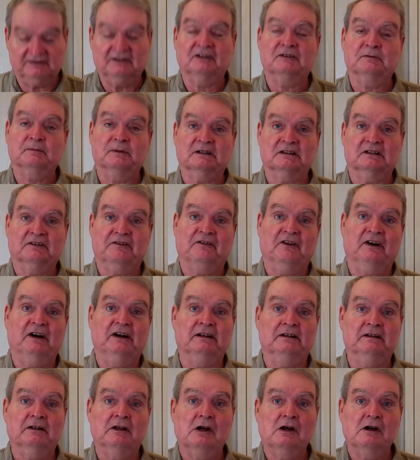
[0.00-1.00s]
this much
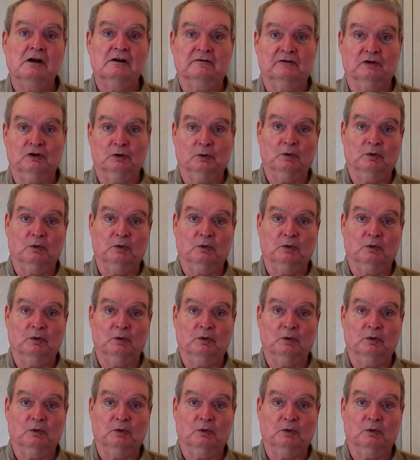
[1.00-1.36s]
fun for